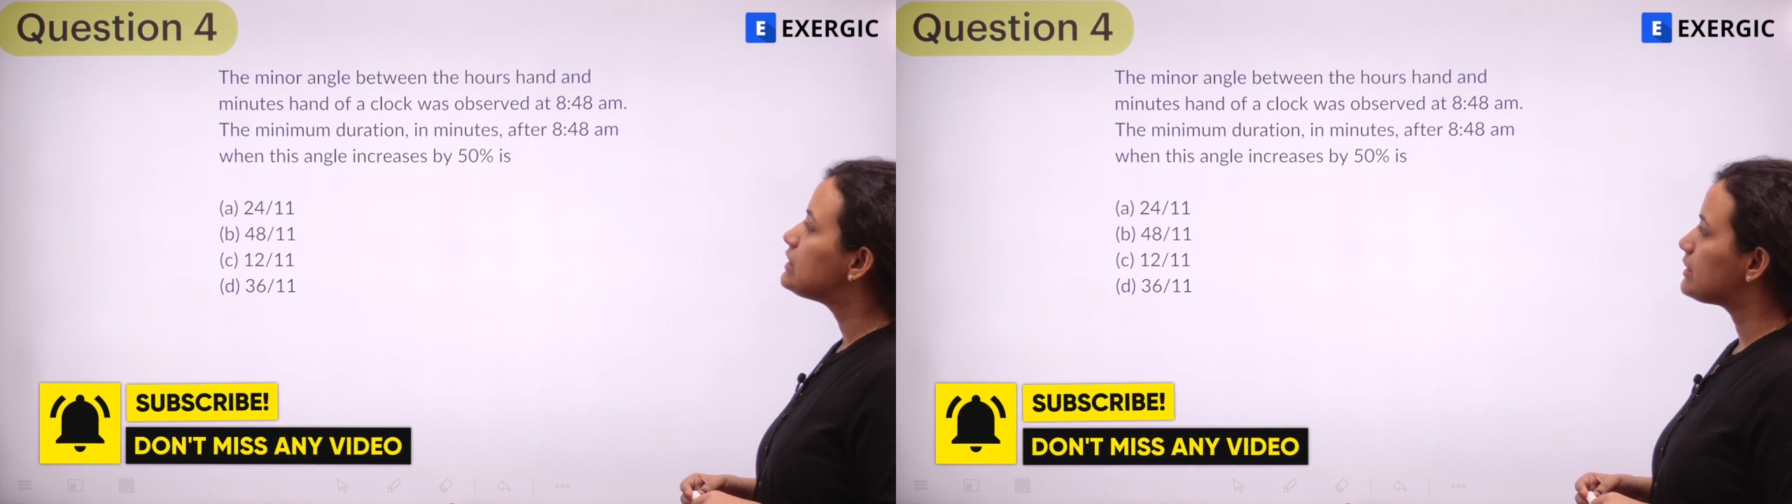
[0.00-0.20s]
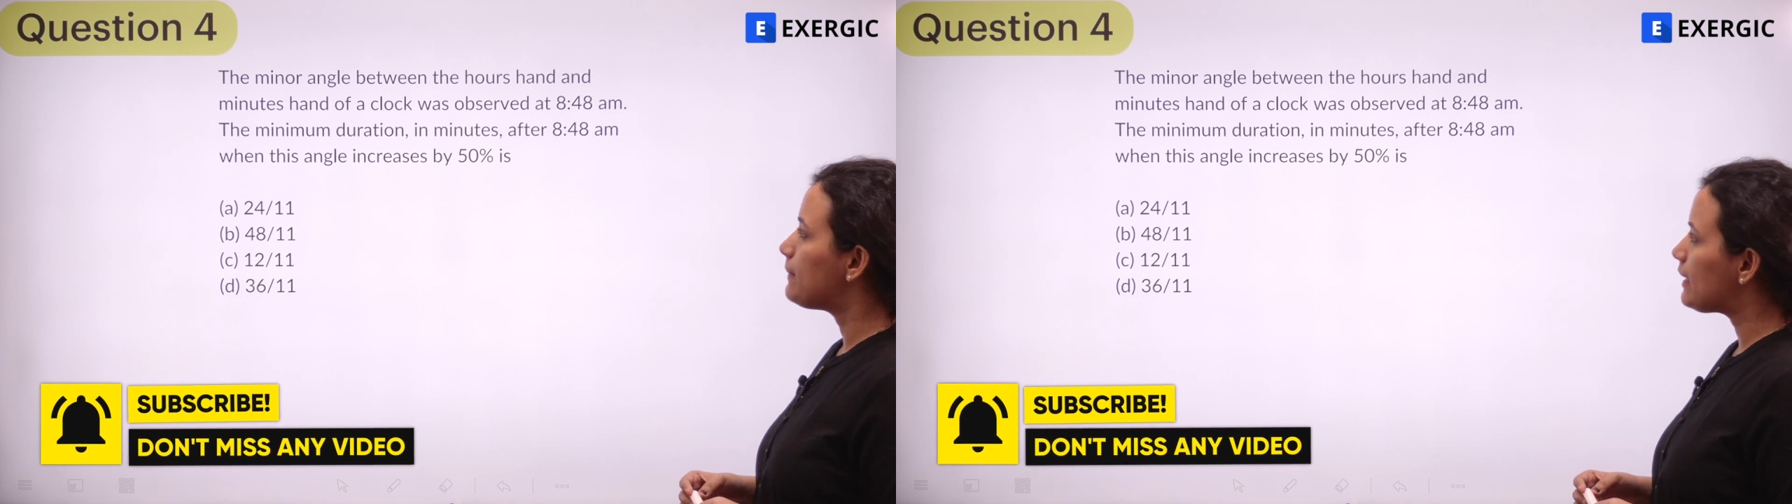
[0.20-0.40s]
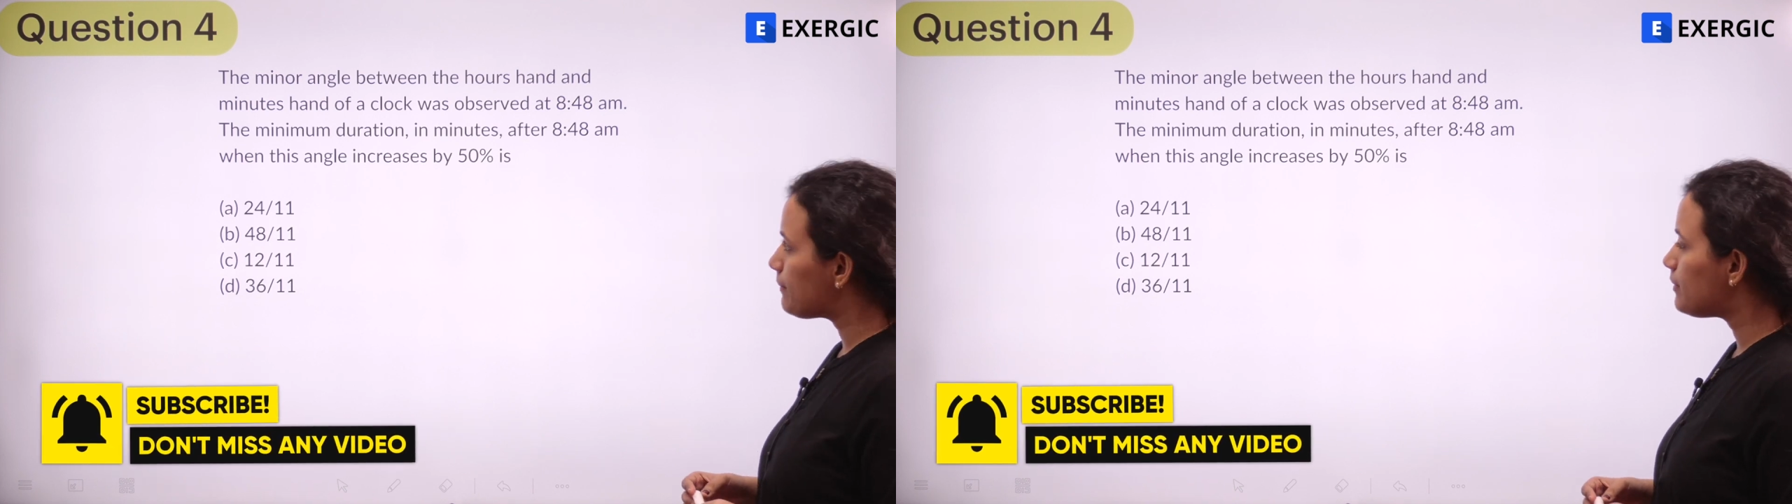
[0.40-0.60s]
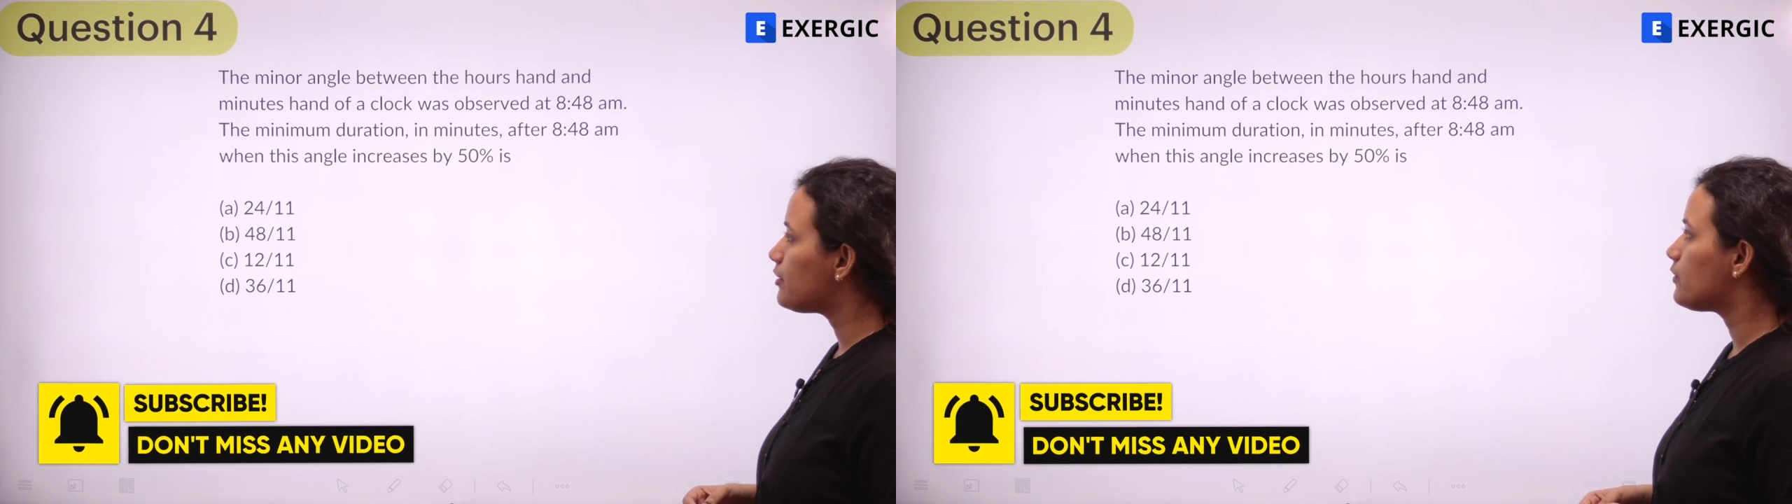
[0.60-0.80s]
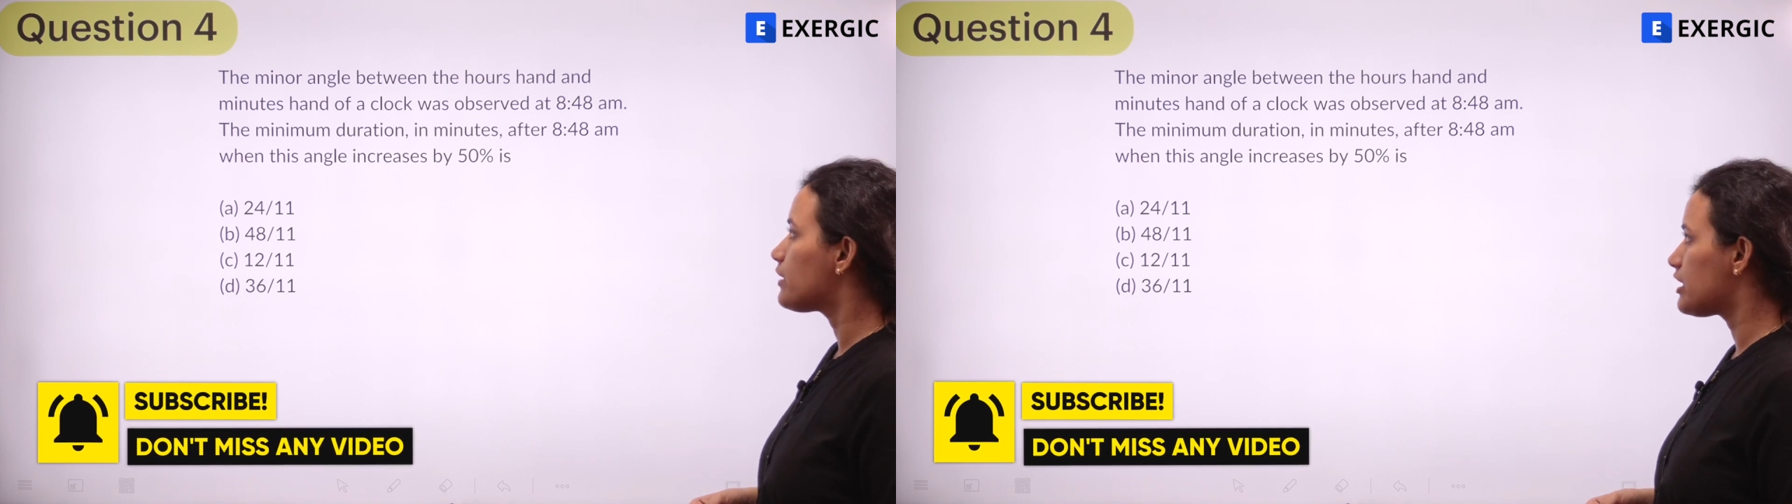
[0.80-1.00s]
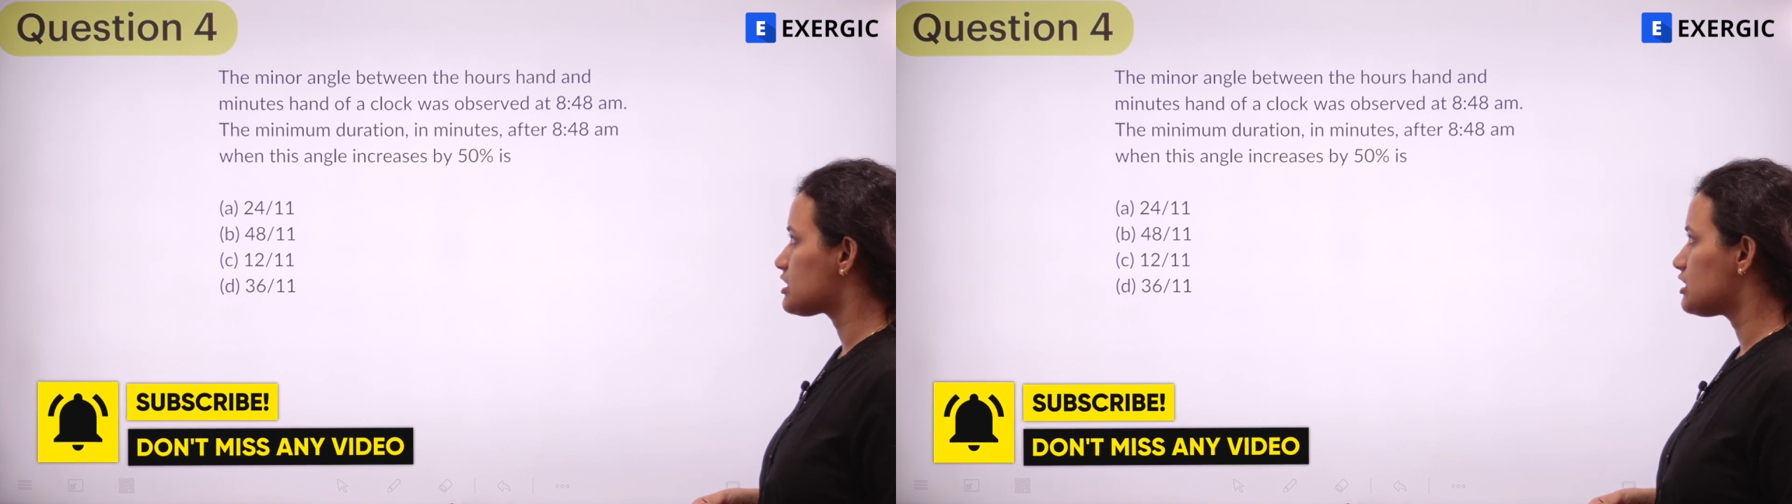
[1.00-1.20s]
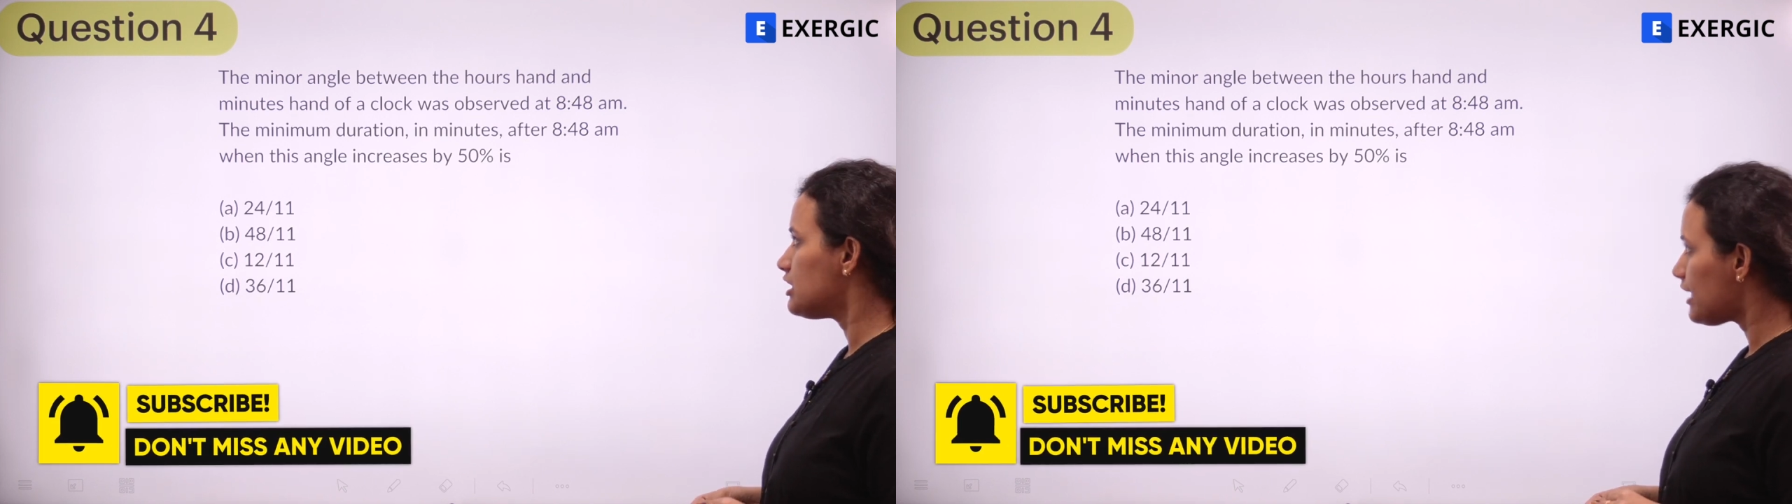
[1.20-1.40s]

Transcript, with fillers: The minimum duration